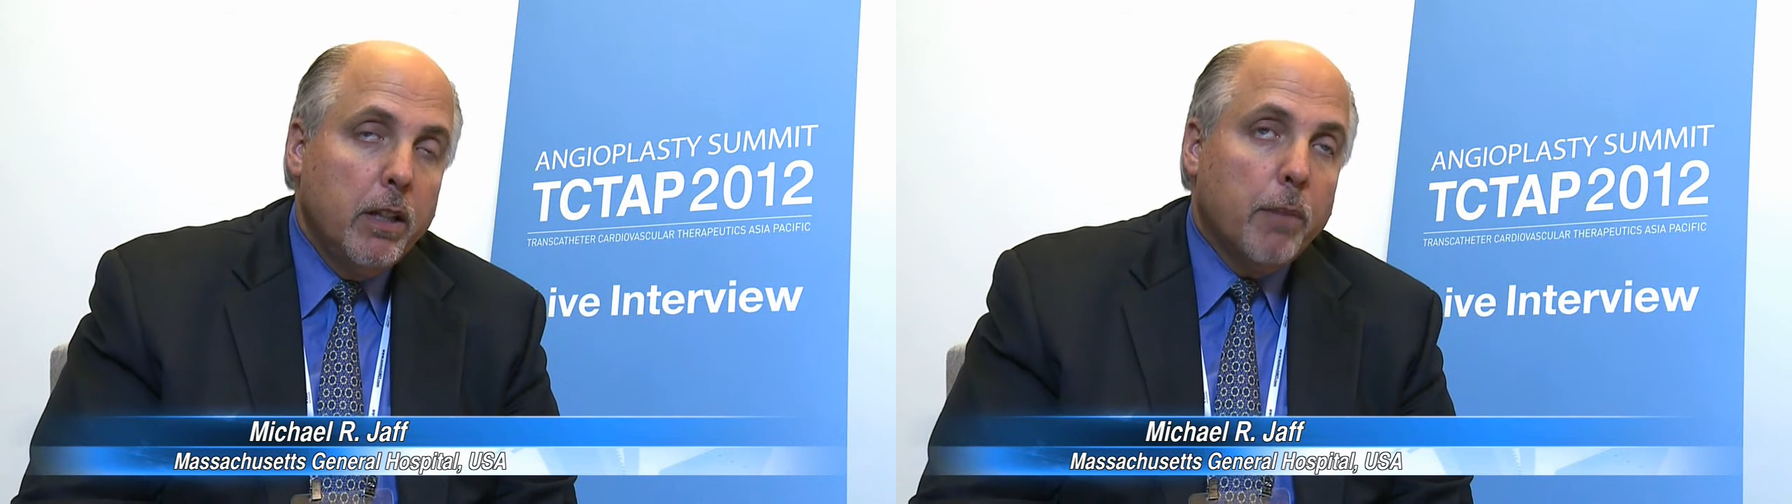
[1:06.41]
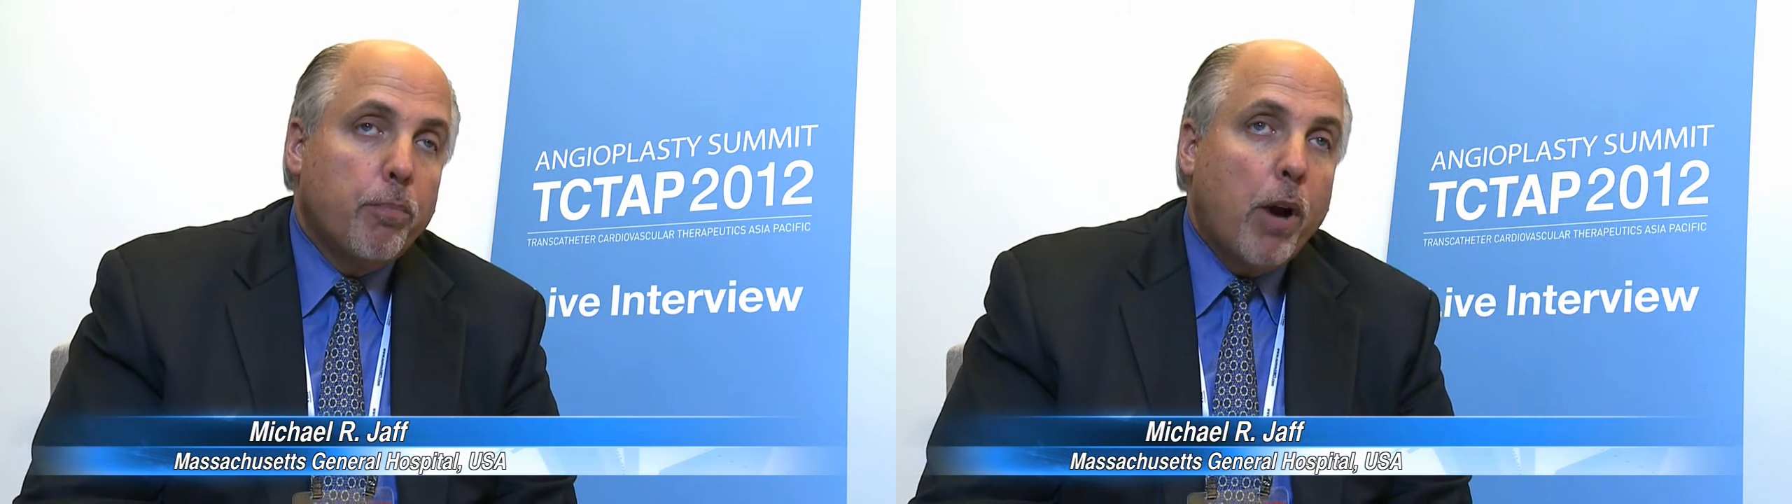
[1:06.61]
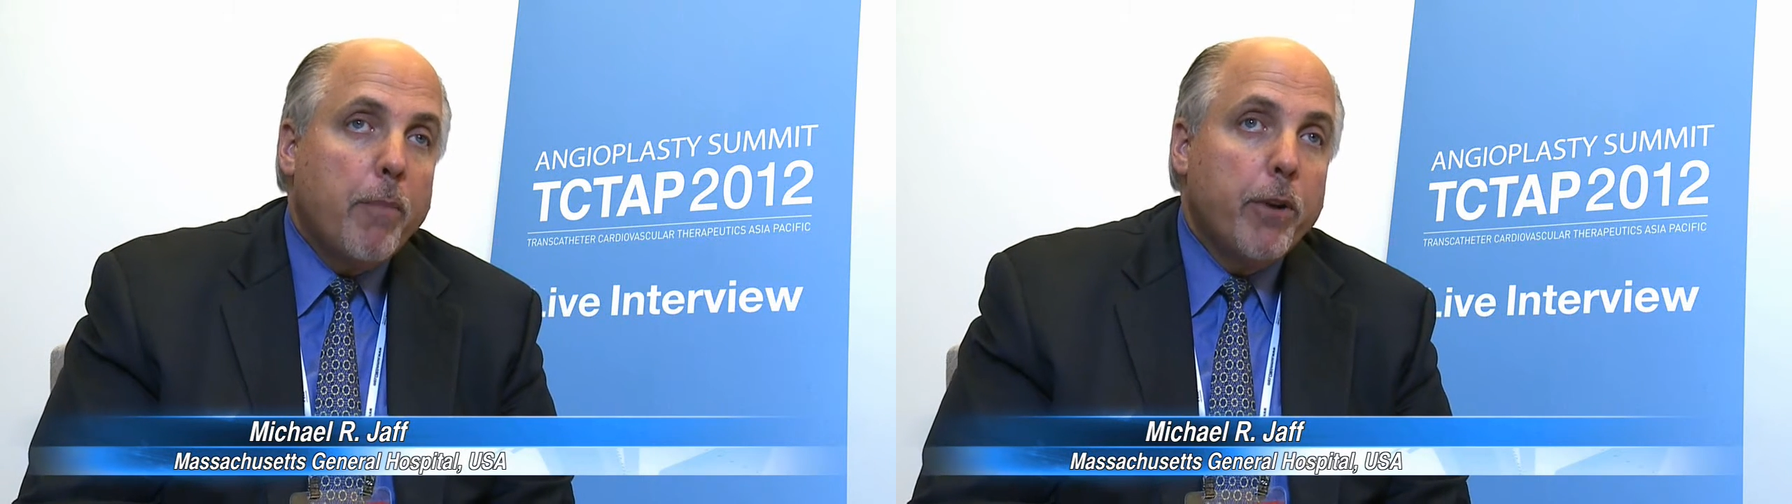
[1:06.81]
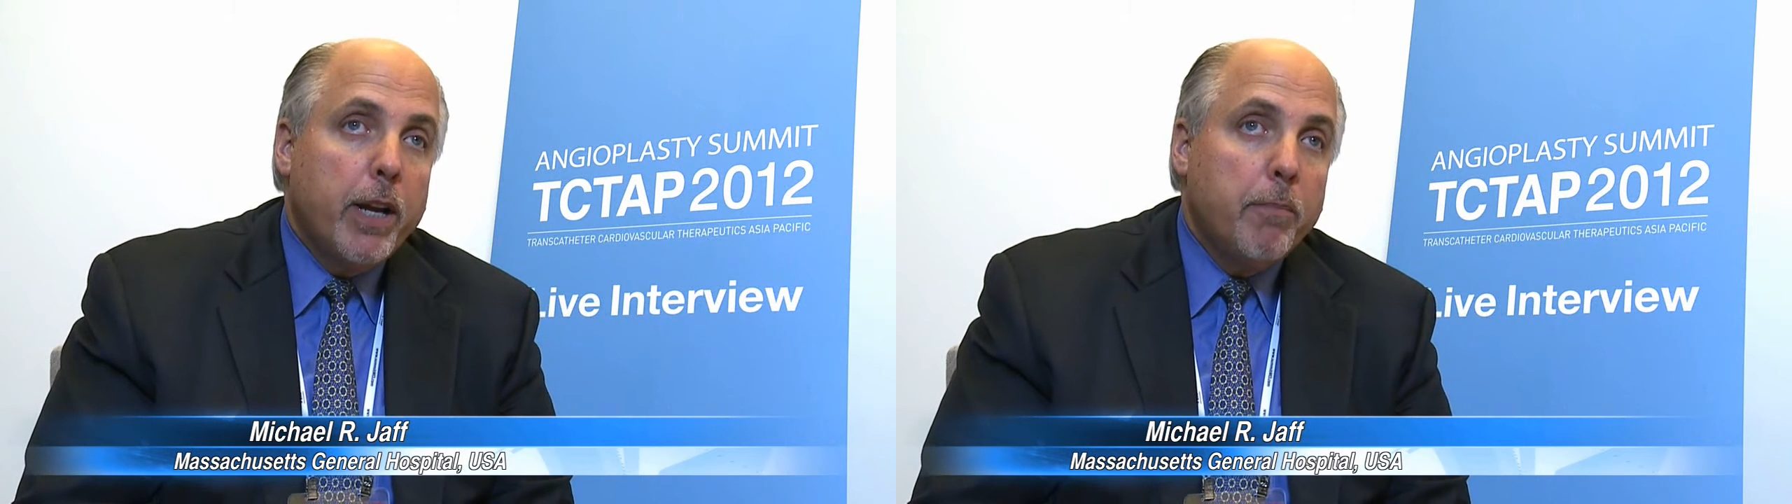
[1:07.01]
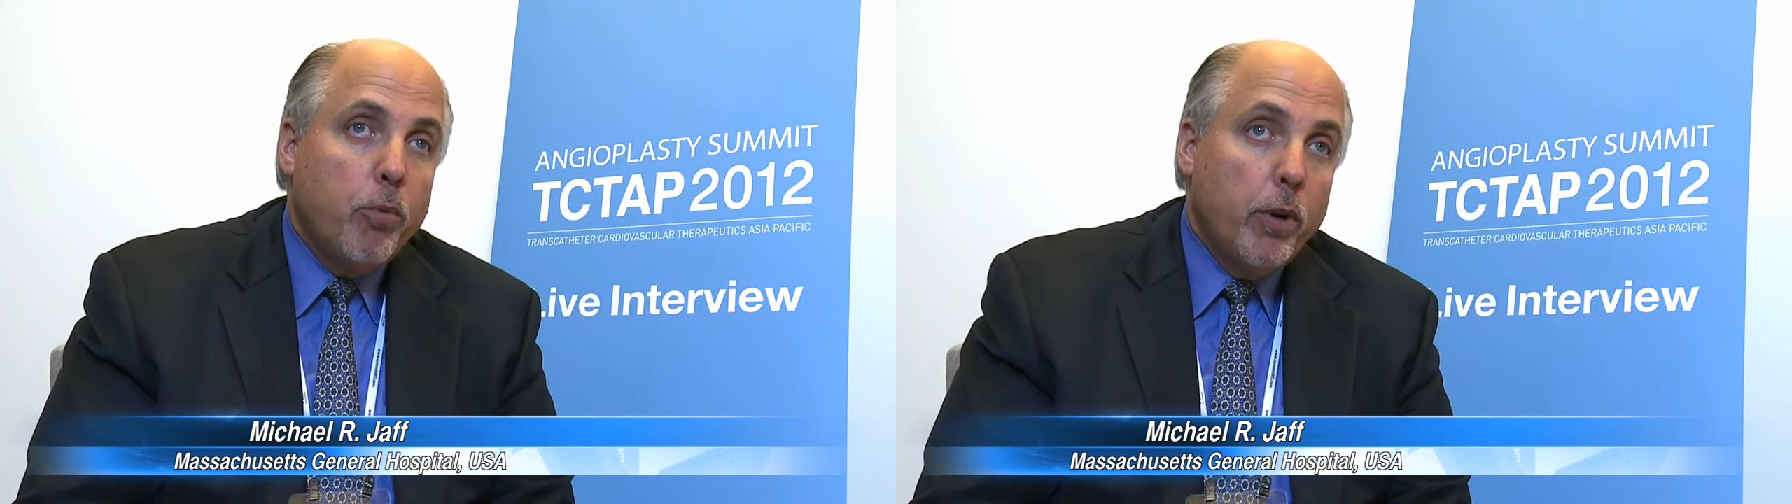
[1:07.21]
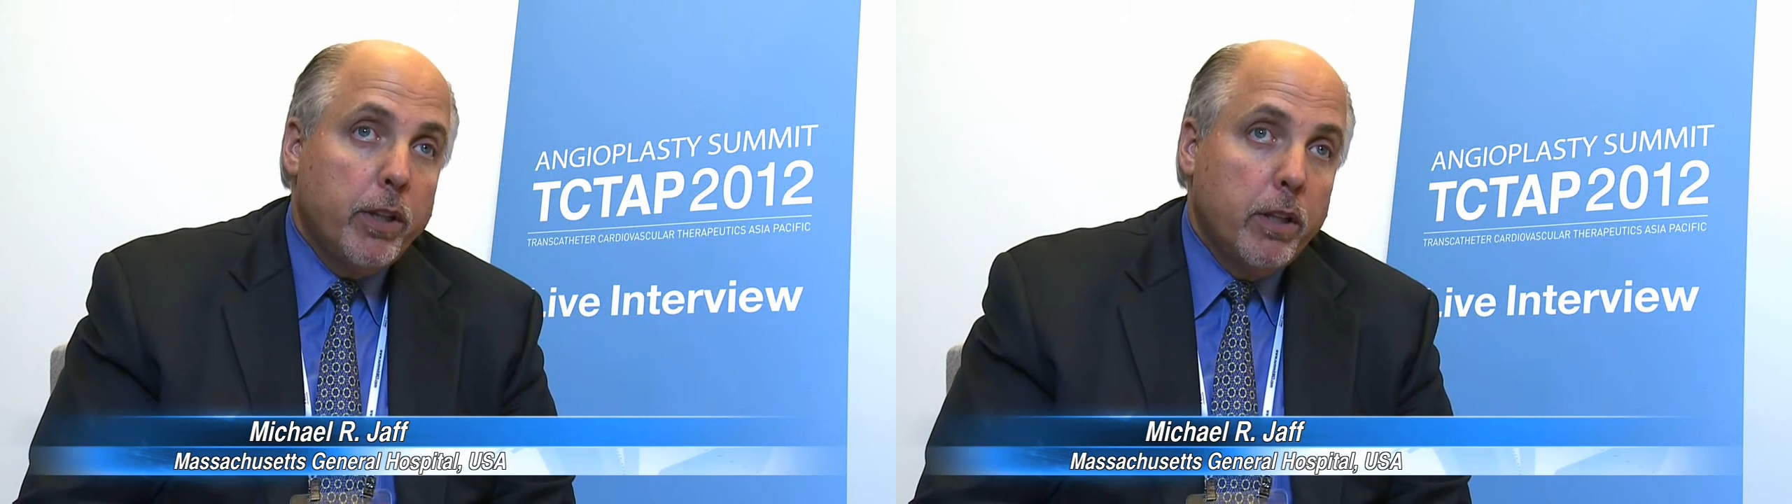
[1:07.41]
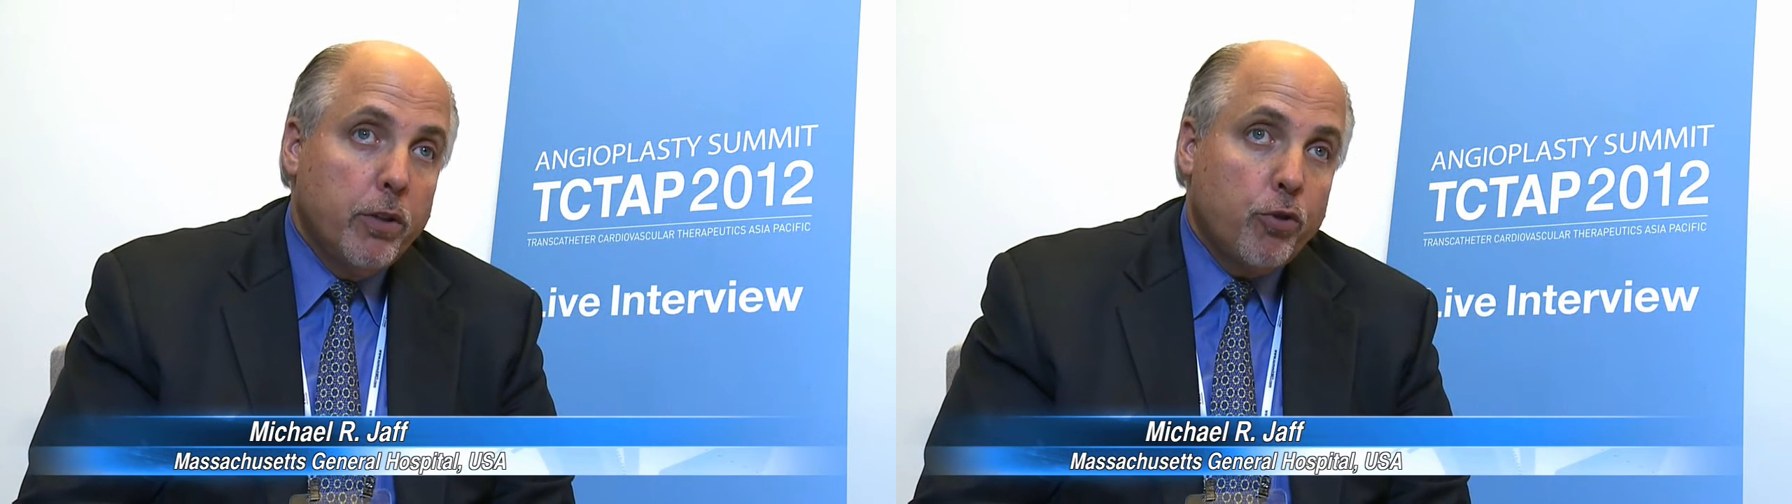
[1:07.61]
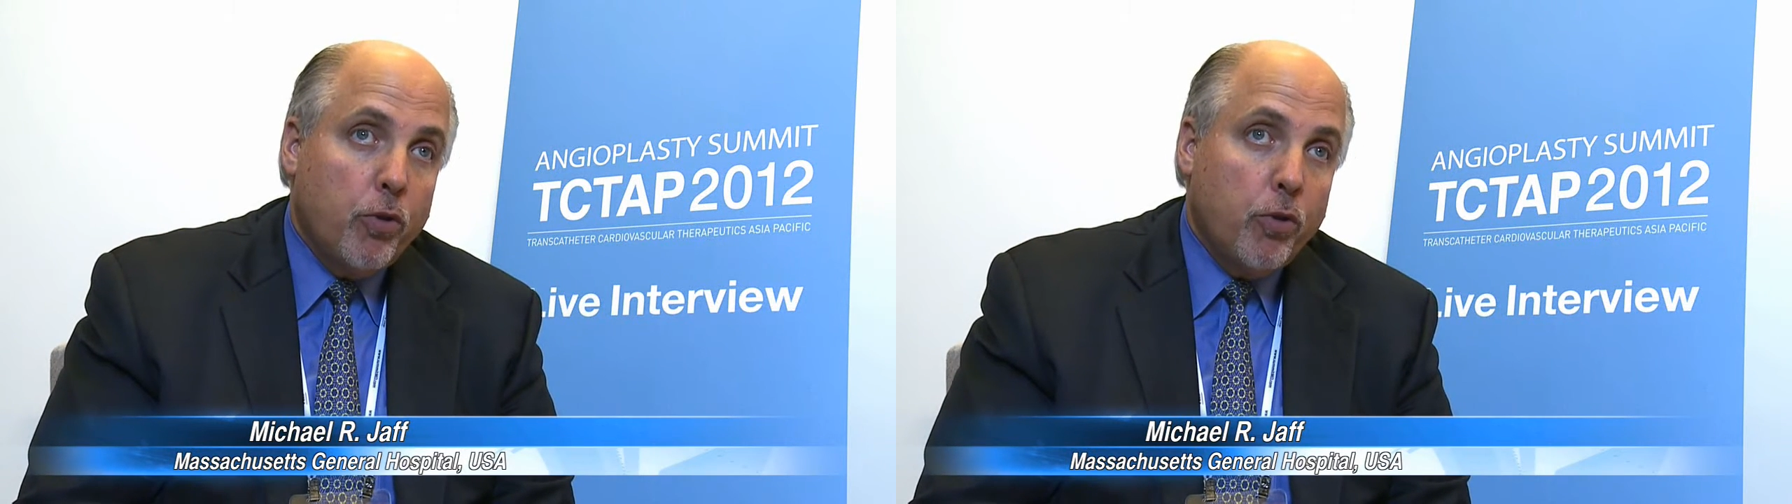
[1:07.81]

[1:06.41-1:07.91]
The primary endpoint of this